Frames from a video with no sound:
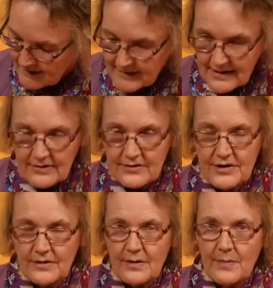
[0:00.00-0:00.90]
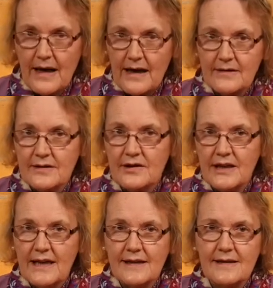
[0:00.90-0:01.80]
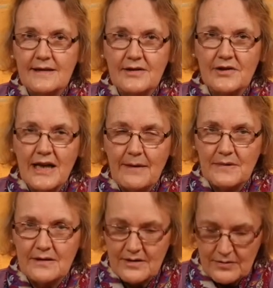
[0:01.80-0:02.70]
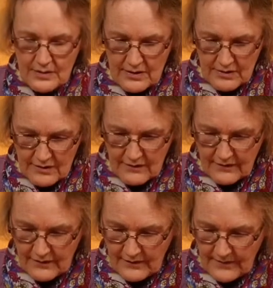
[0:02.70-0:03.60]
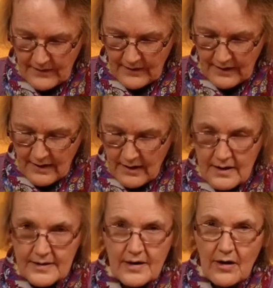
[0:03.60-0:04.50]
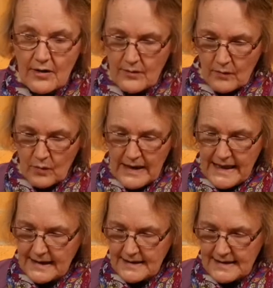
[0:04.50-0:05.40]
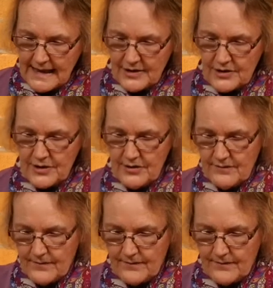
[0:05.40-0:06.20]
tells you about Genesis chapter 12. So we can send you